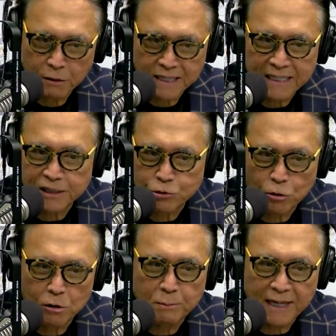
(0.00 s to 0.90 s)
not
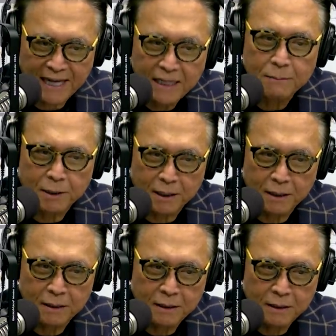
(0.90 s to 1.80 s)
controlled by anybody.
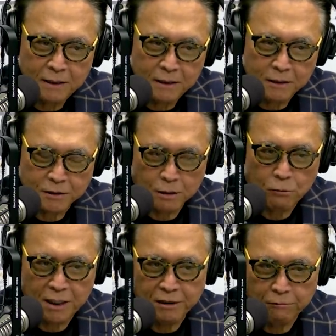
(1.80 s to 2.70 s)
So
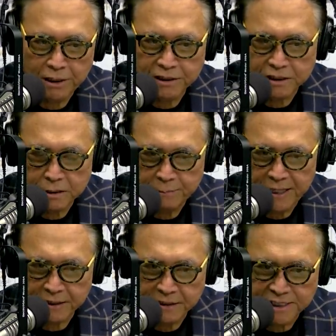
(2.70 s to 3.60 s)
one of the reasons
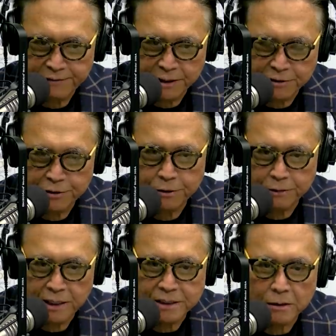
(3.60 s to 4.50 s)
back in 72
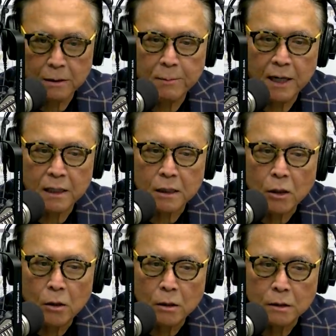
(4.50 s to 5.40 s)
when I started buying
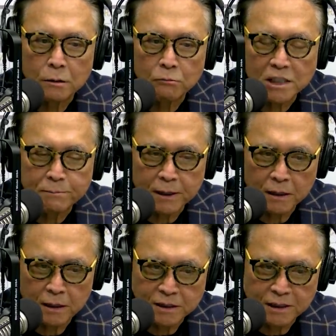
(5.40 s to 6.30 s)
gold was
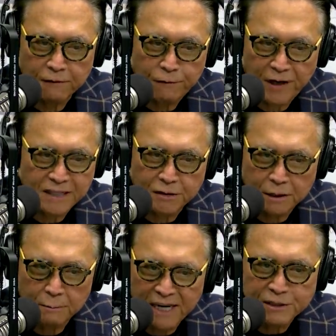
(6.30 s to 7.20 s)
because the Fed
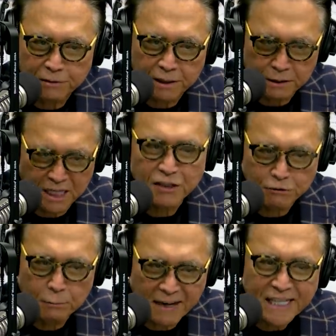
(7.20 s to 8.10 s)
couldn't mess with it. They
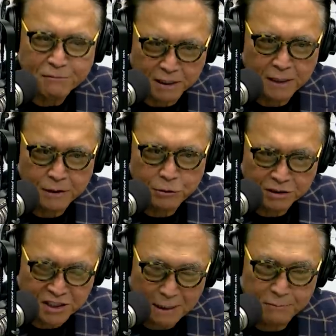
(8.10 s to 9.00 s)
do mess with it
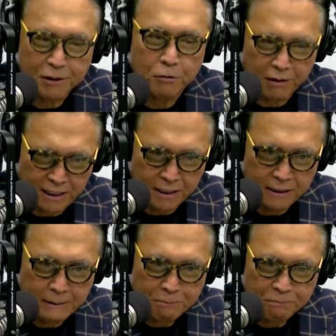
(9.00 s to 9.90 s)
to some degree,
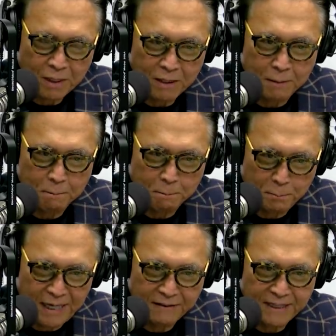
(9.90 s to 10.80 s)

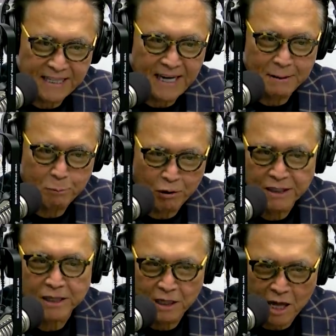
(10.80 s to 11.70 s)
but they can't
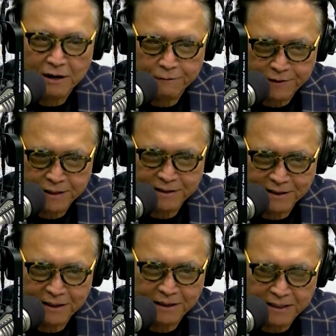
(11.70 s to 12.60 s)
print a lot of it.
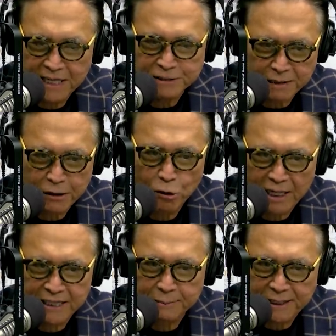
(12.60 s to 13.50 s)
And that's what I don't
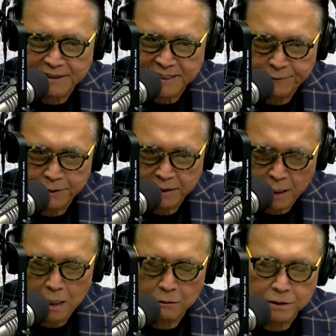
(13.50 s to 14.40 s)
like about saving
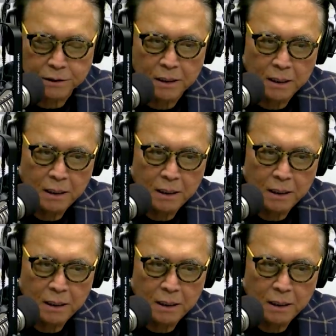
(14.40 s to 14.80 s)
dollars.